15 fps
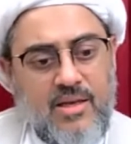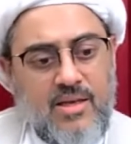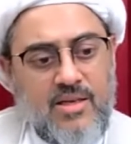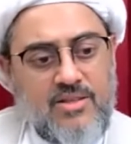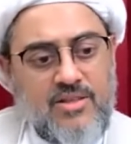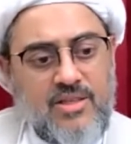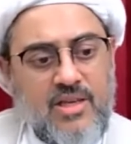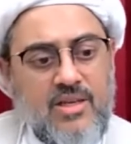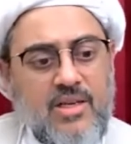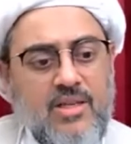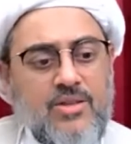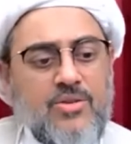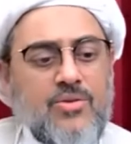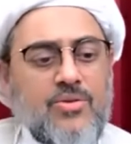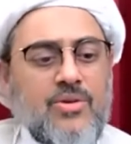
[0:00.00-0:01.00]

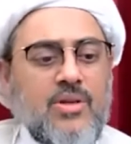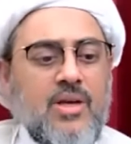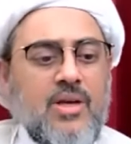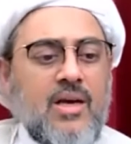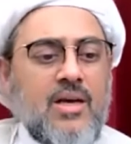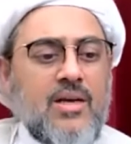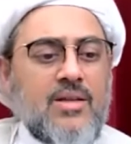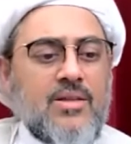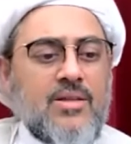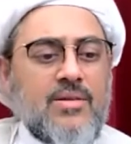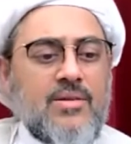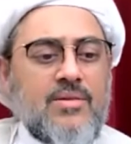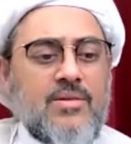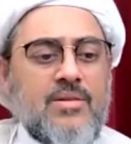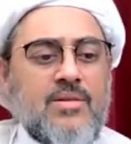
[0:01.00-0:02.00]
Jannatin
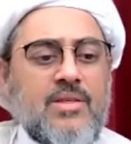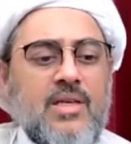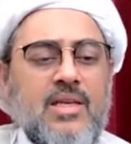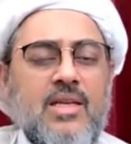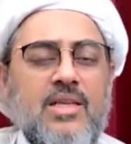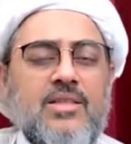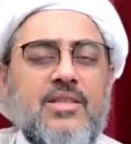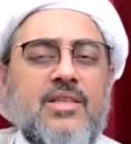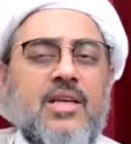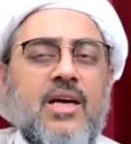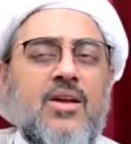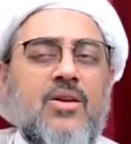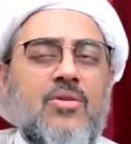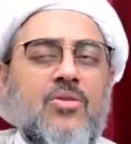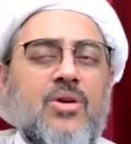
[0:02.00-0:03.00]

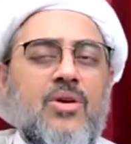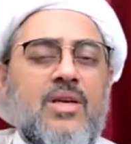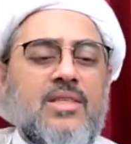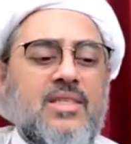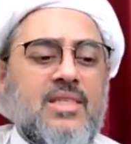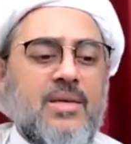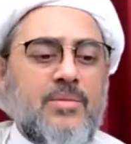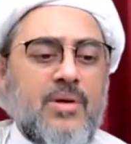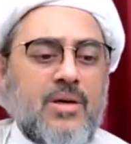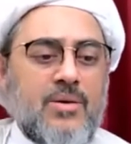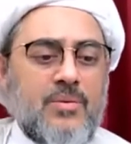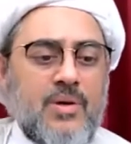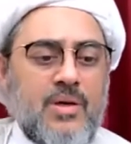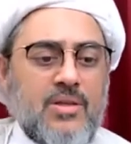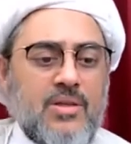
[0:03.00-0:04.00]
arduha
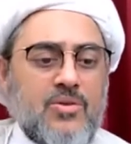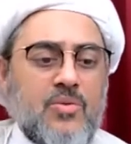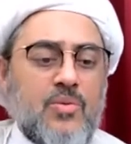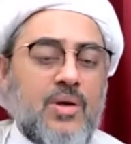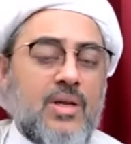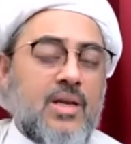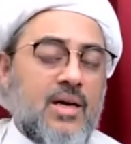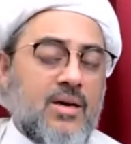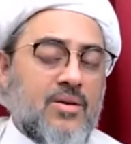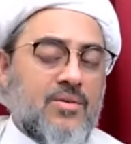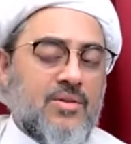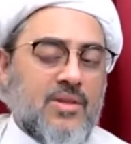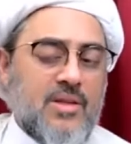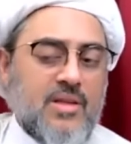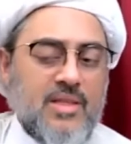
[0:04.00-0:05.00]
as-samawatu wal
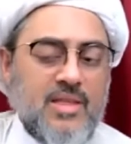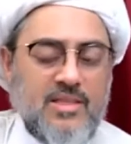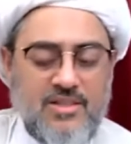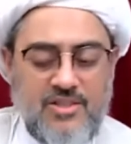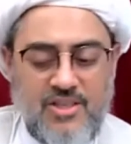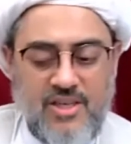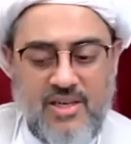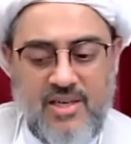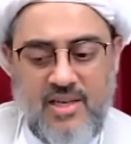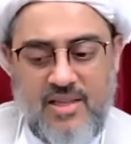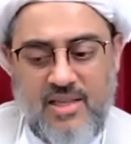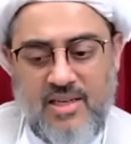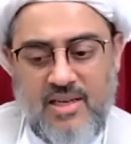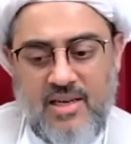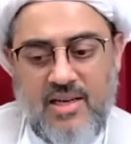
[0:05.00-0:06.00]
ard. That's Jannah
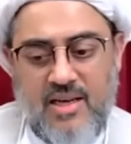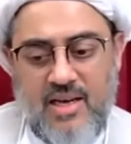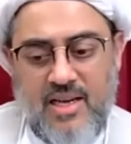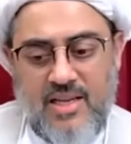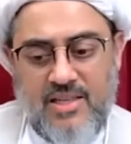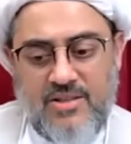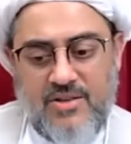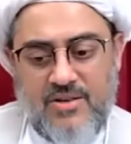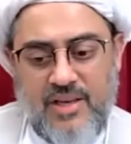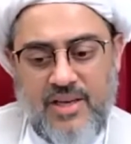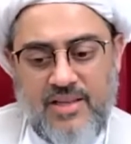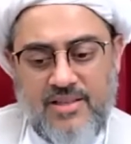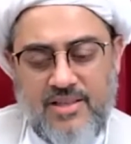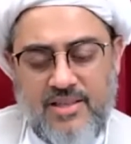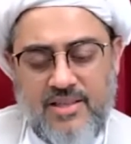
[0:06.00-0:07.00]
that Allah has
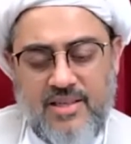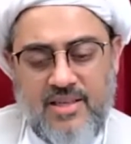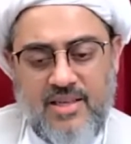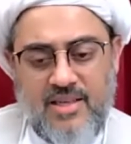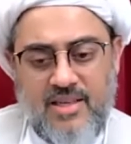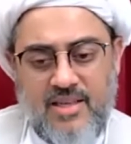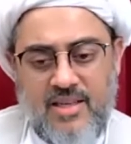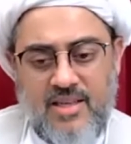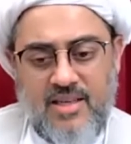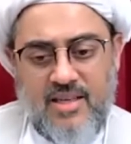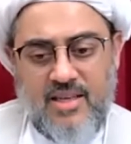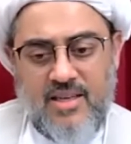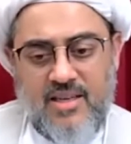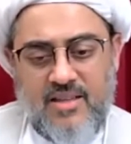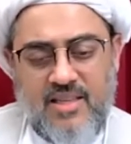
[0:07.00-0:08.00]
created.
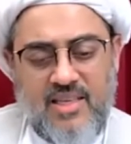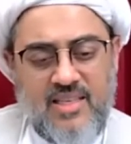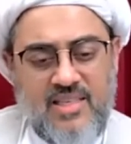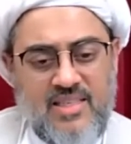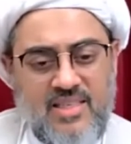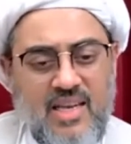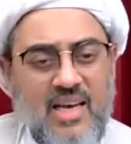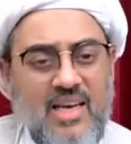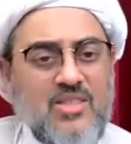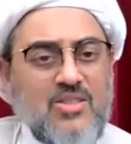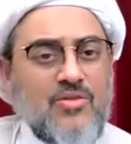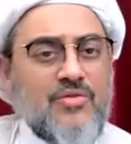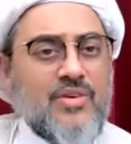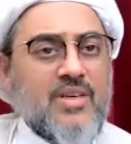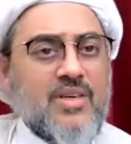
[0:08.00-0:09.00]
The size
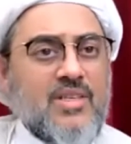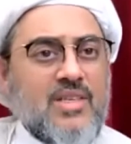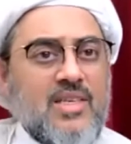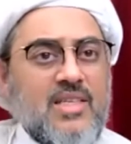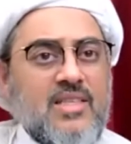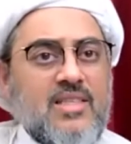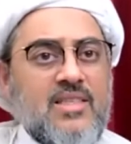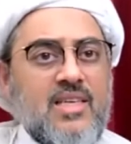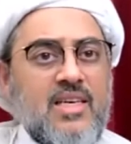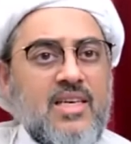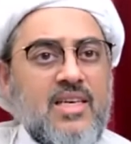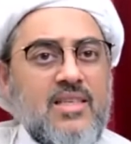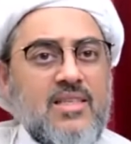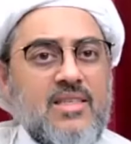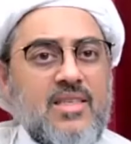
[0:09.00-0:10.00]
of it, it
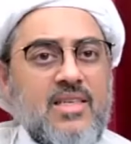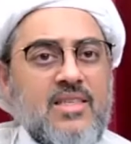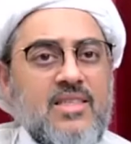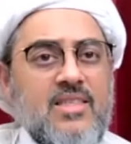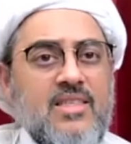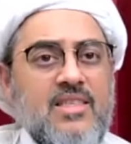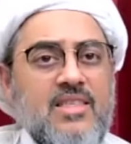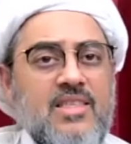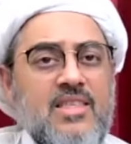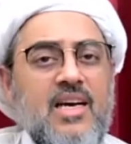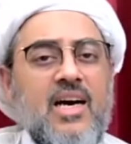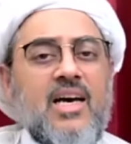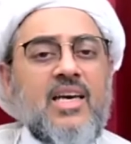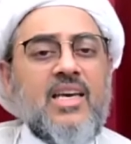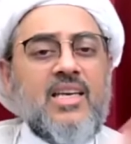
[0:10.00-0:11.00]
says that
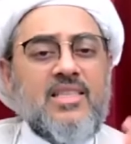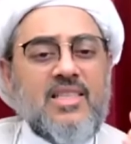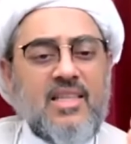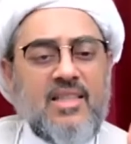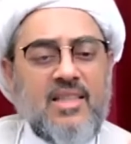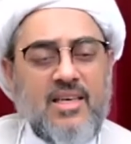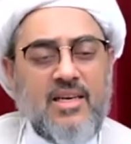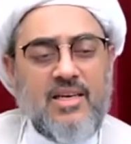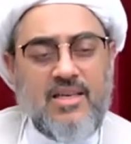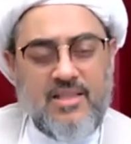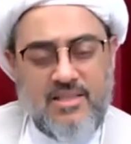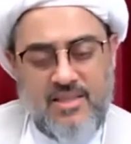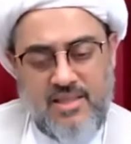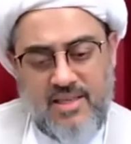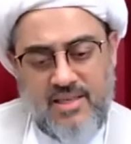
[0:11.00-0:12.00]
skies and the
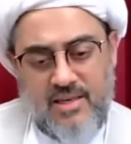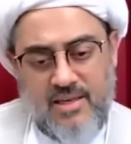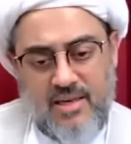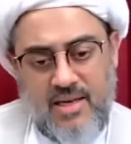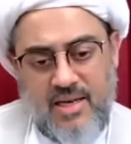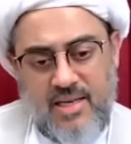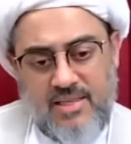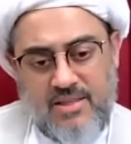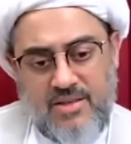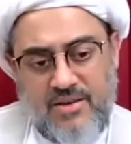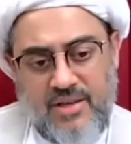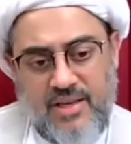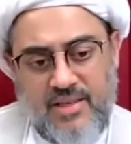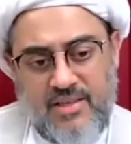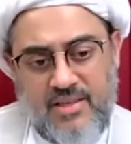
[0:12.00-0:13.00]
earth that Allah has
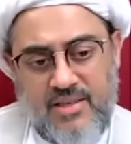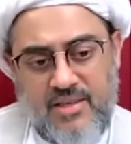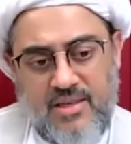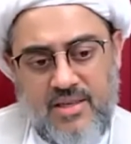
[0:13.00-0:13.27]
created,